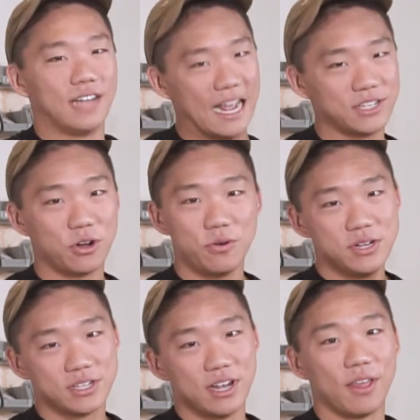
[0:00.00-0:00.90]
As
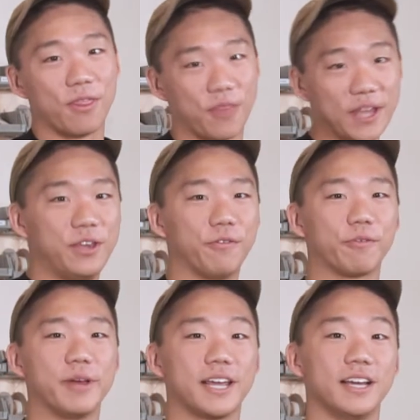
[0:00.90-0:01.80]
always, thank you for
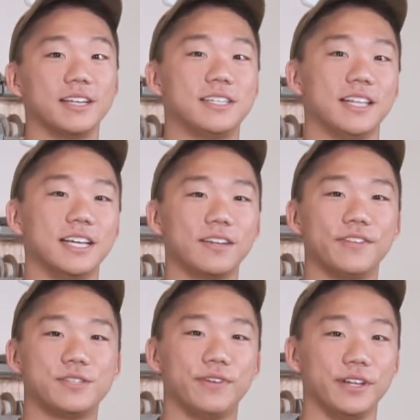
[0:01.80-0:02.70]
making it to the end of
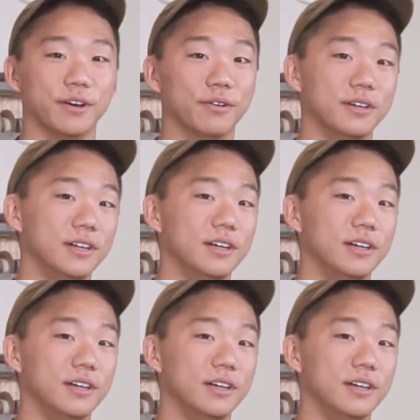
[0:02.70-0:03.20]
this video.